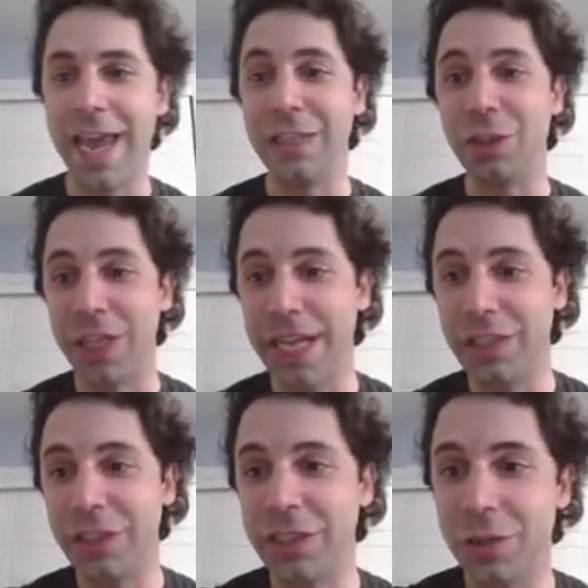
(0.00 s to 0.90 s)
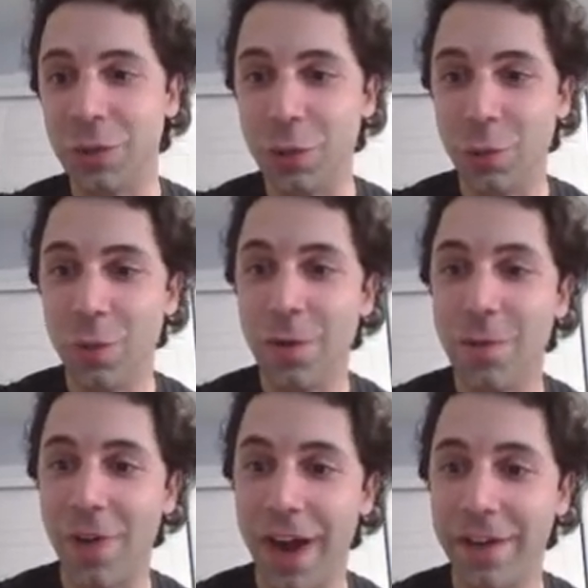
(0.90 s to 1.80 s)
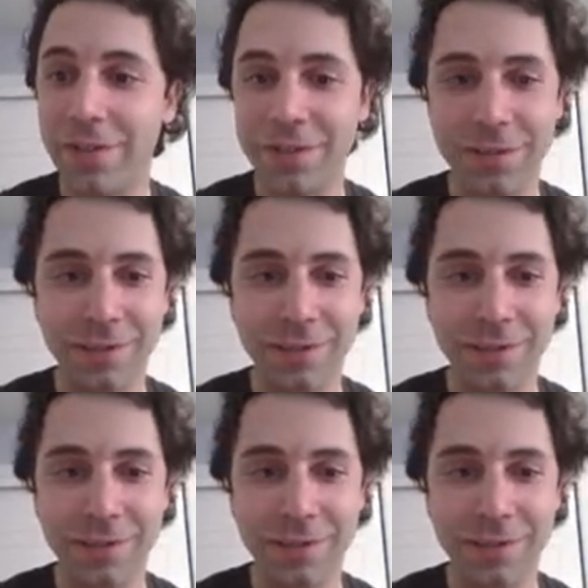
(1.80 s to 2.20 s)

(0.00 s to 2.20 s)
and change it to 5.